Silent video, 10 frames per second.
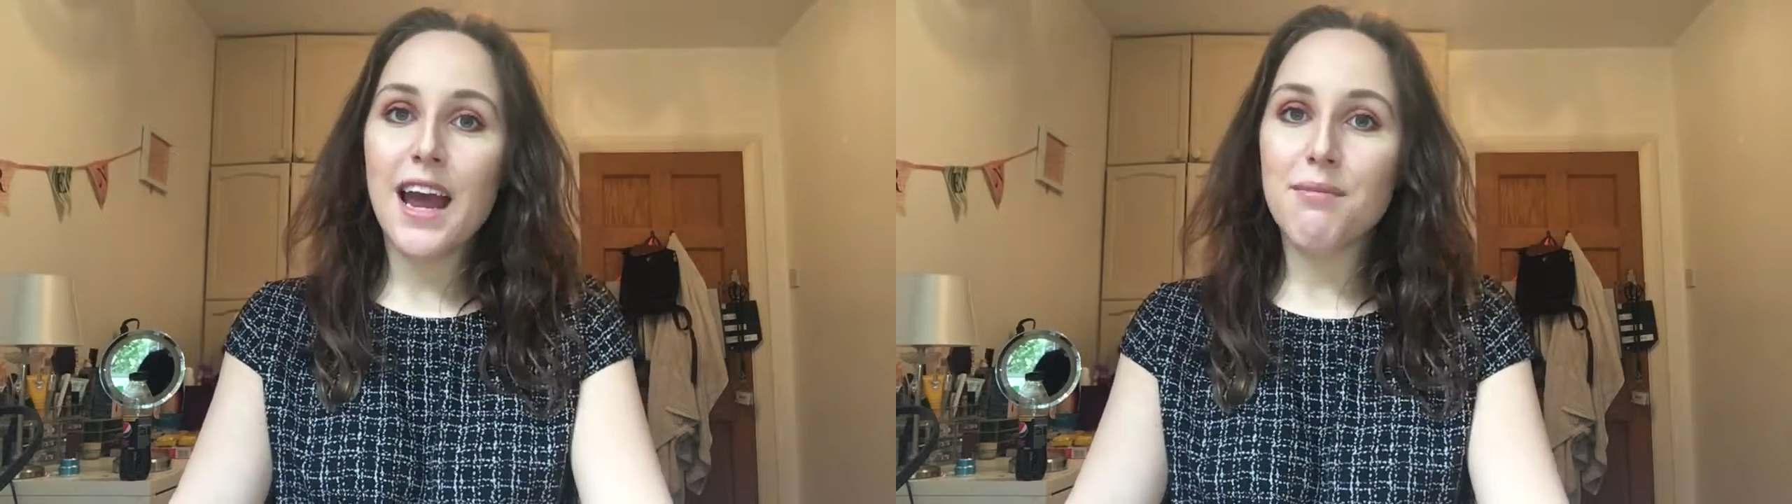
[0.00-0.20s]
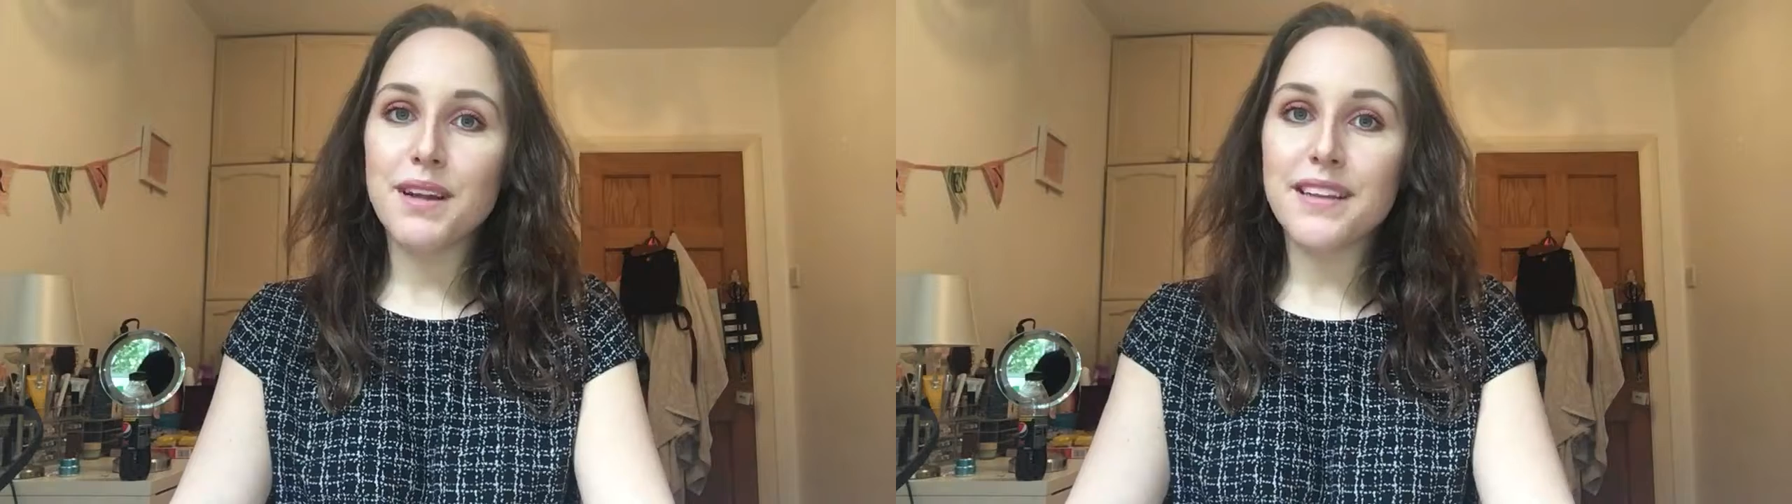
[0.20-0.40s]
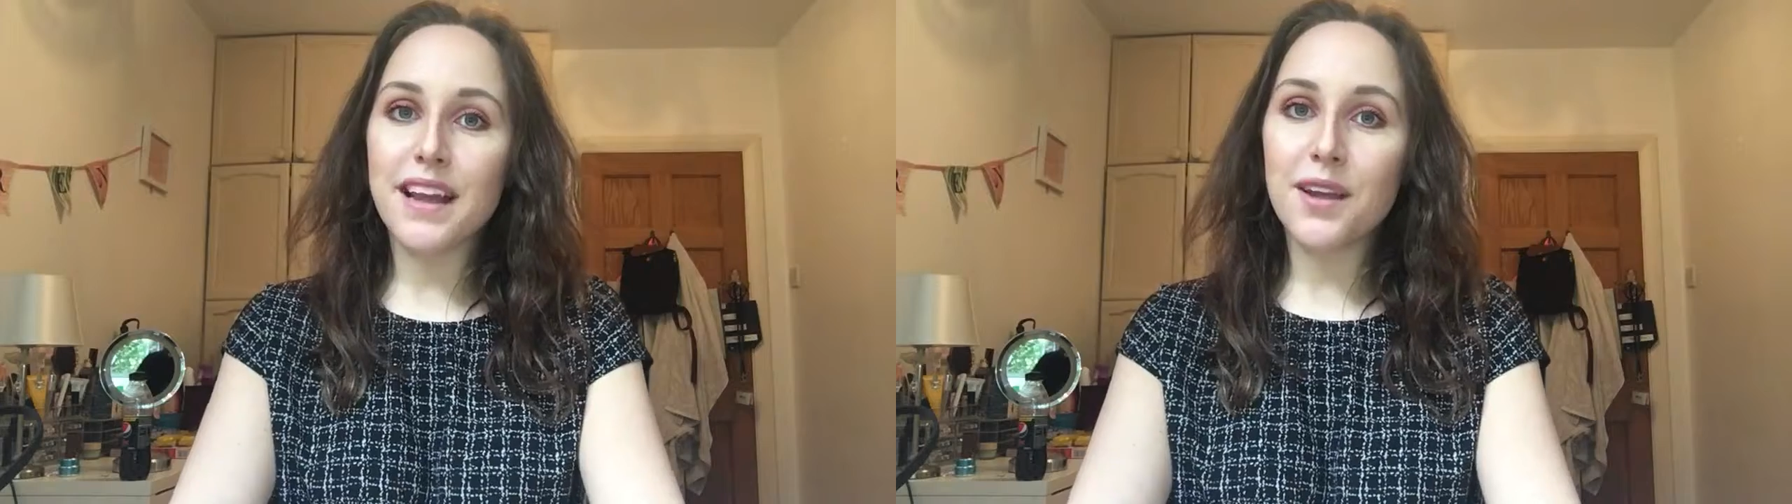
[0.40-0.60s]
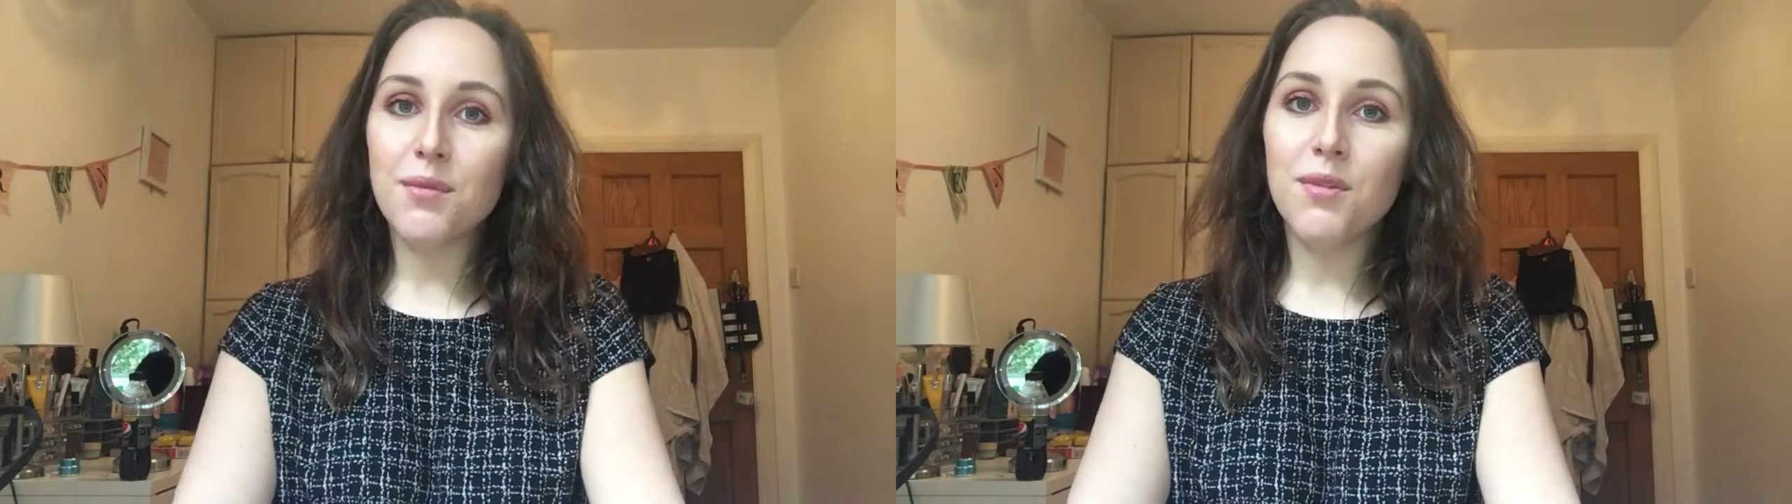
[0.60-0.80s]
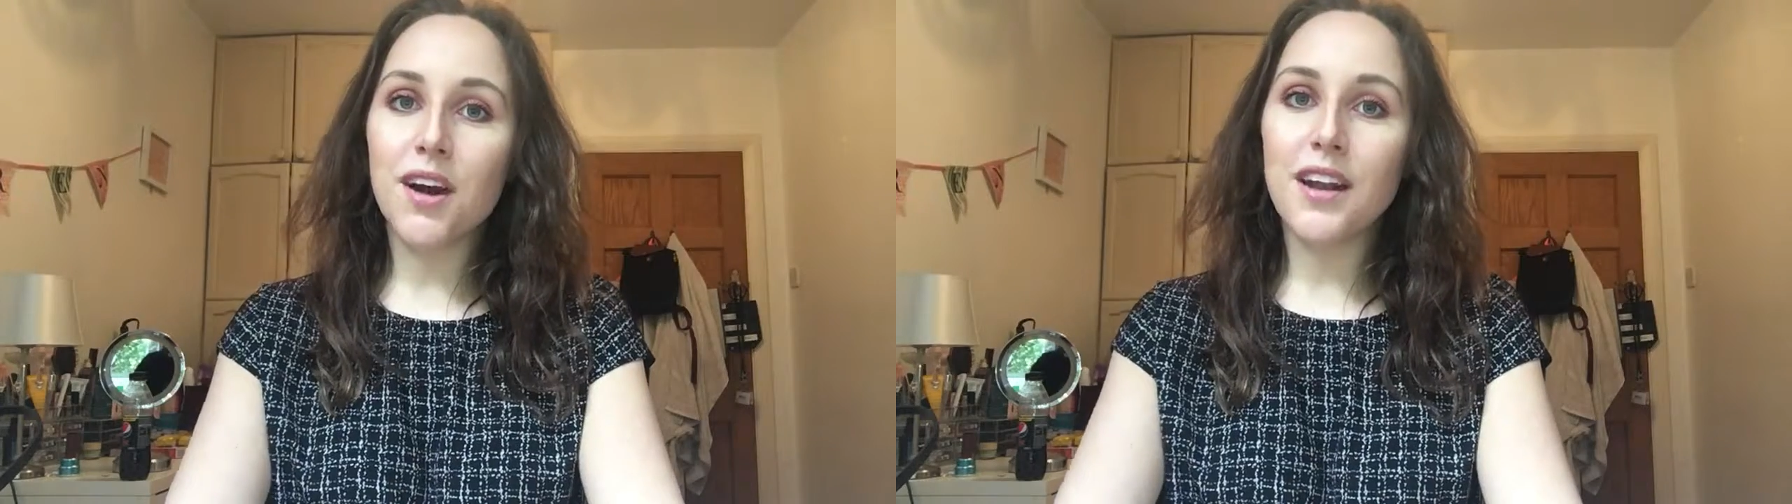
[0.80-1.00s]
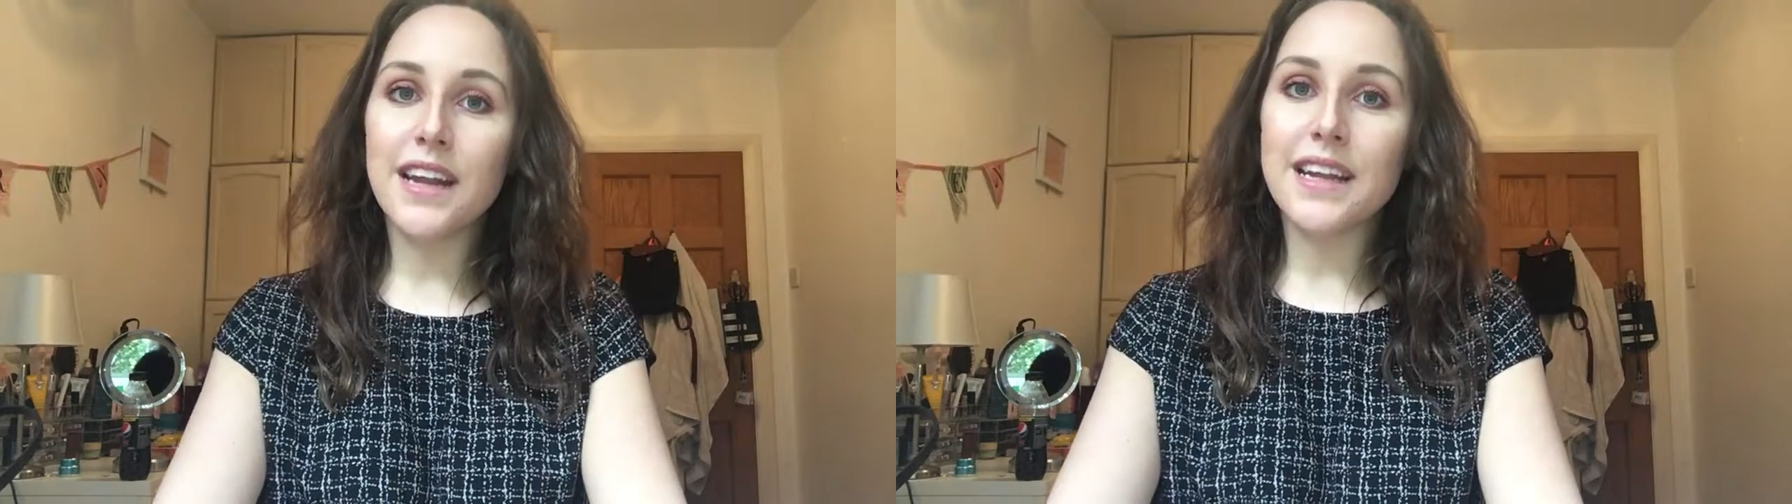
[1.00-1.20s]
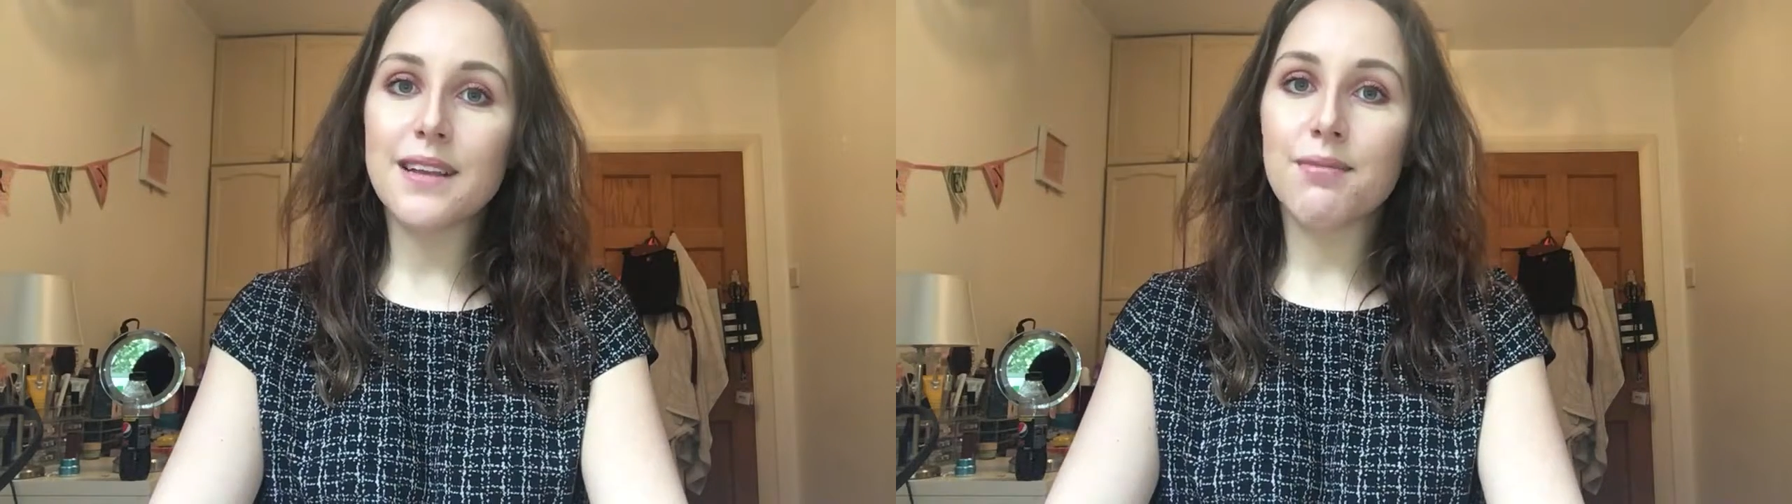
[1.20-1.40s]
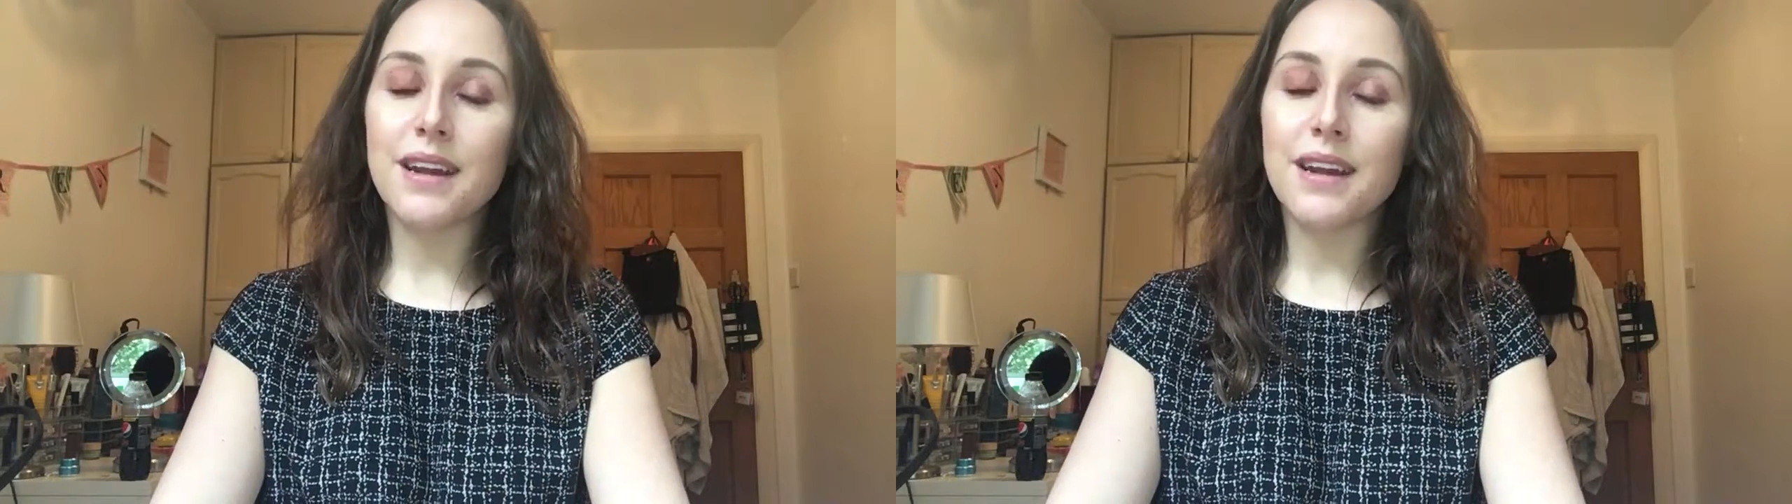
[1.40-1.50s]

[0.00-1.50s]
And my second one is